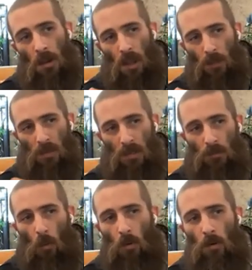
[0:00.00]
has been
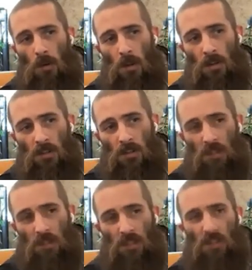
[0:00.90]
more
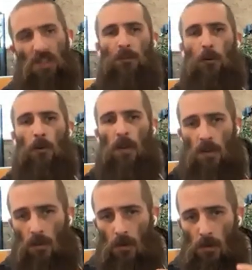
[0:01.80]
successful
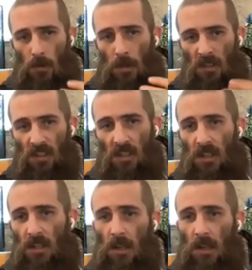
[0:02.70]
in the lead.